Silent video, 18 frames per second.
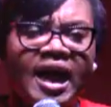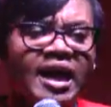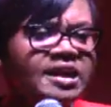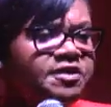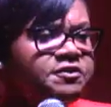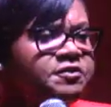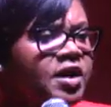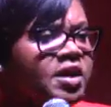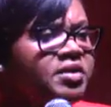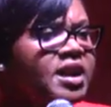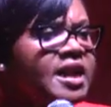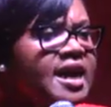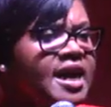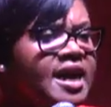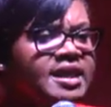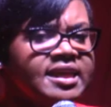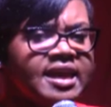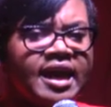at the very
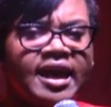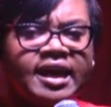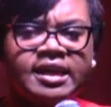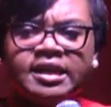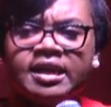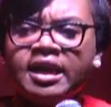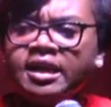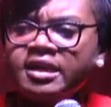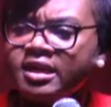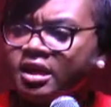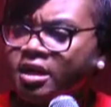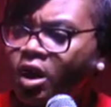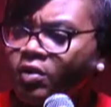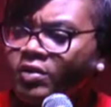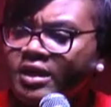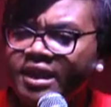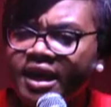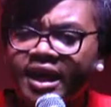late end, they
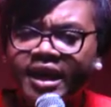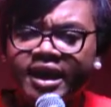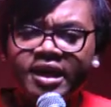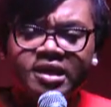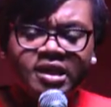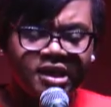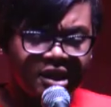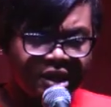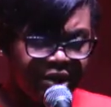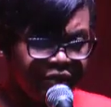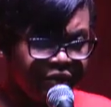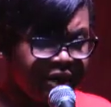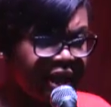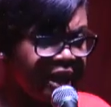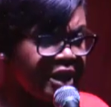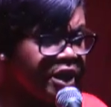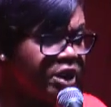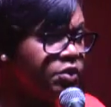now take it to the
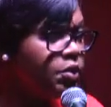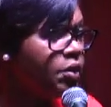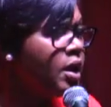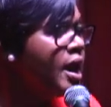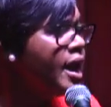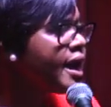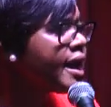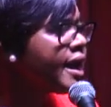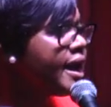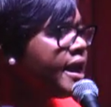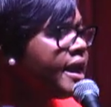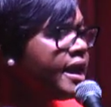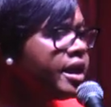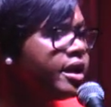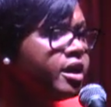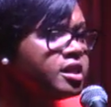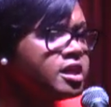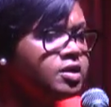radio,
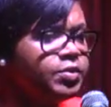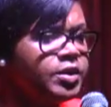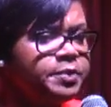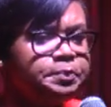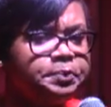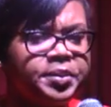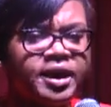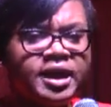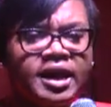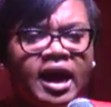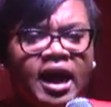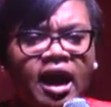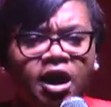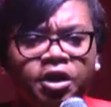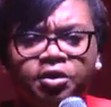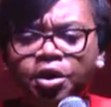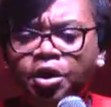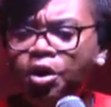killing us with
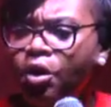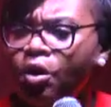PR,